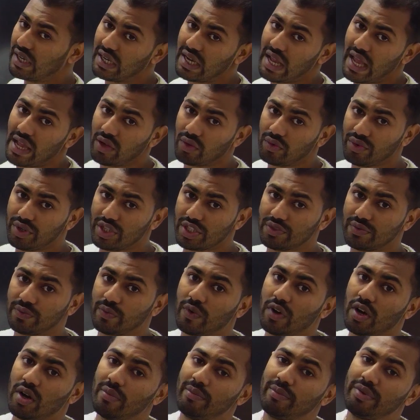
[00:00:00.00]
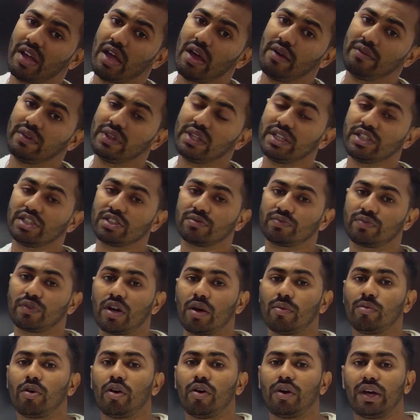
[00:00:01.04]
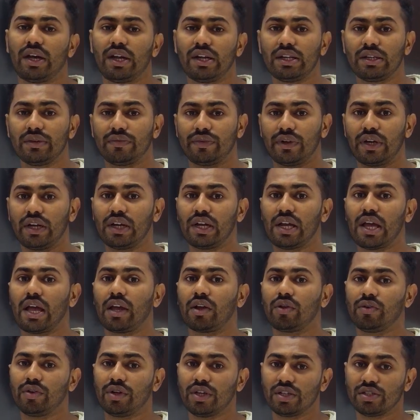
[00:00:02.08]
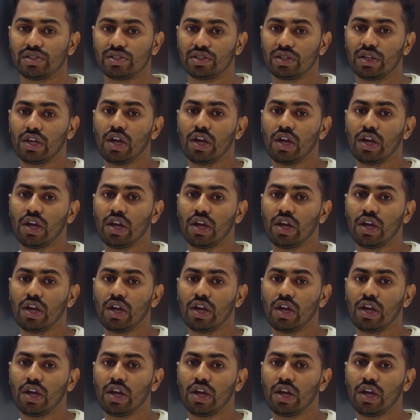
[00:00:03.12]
language families from where different language